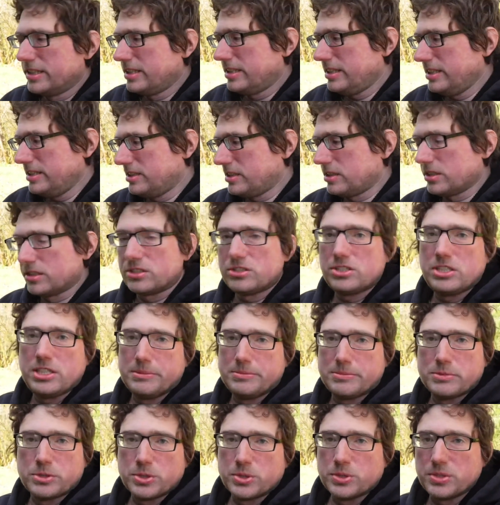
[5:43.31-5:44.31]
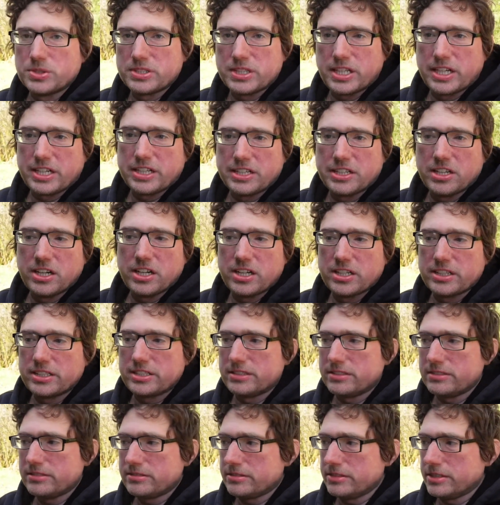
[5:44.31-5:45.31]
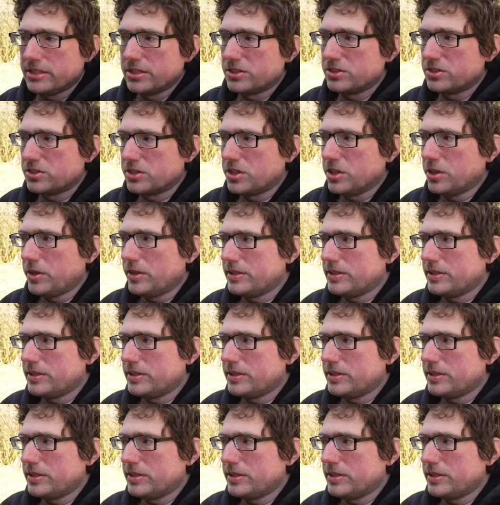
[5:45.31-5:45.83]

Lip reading: These are cheap tools that I got years ago.